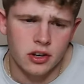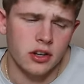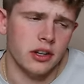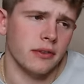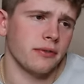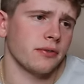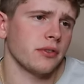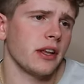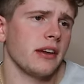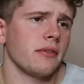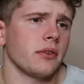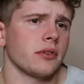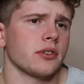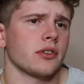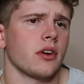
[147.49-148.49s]
Oh, the
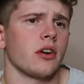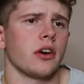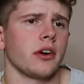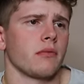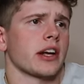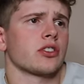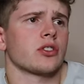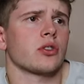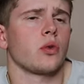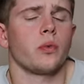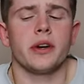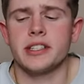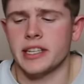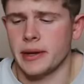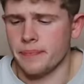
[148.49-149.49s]
flavors are
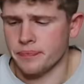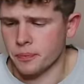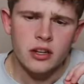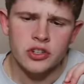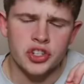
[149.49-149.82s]
exquisite.